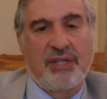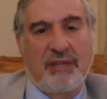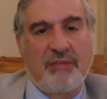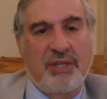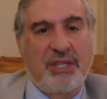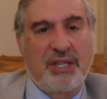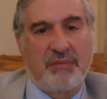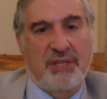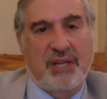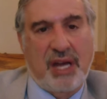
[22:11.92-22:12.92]
that
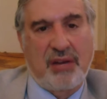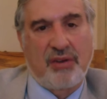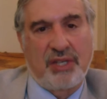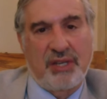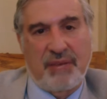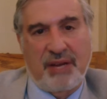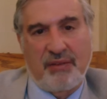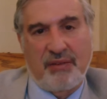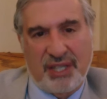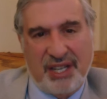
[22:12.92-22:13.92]
museums are not only about
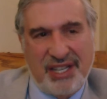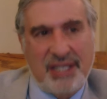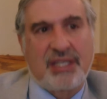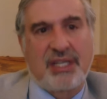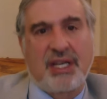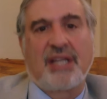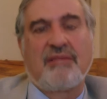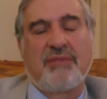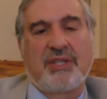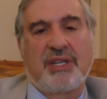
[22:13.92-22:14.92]
what's inside the
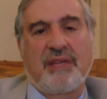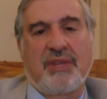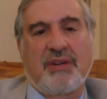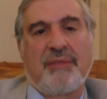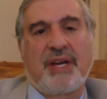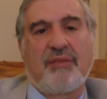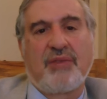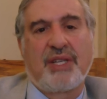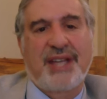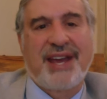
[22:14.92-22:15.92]
museum, they're about
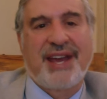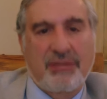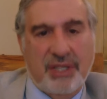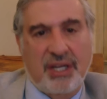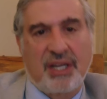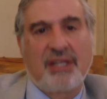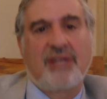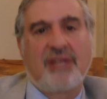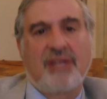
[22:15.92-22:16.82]
what's outside their